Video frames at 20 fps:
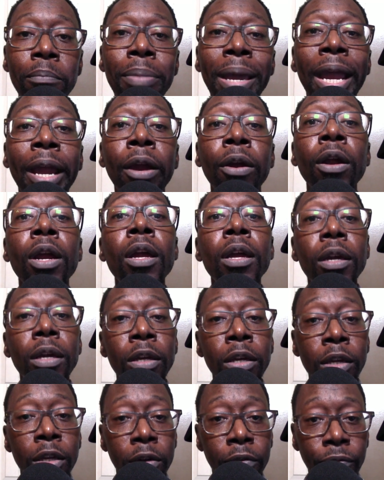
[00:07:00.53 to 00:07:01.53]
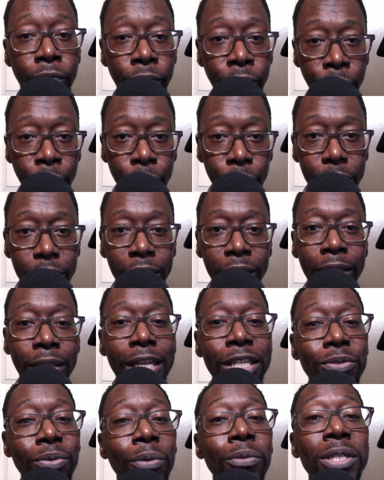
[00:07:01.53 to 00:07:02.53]
bear good fruit. And
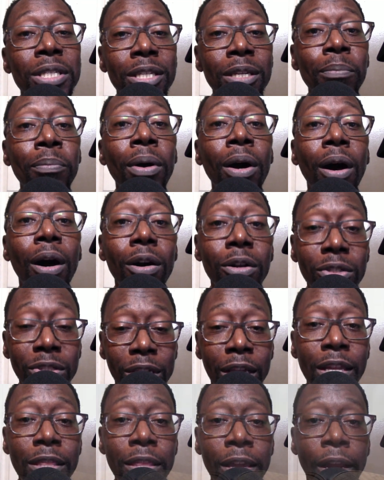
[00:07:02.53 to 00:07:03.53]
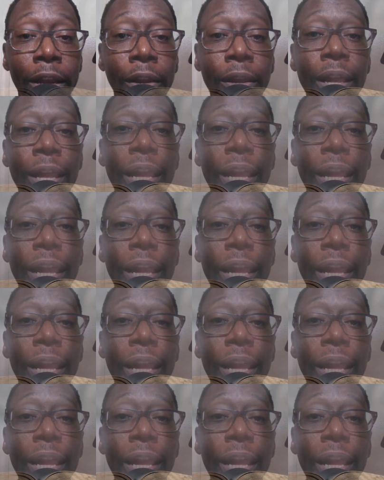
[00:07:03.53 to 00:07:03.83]
that's what we see Paul say there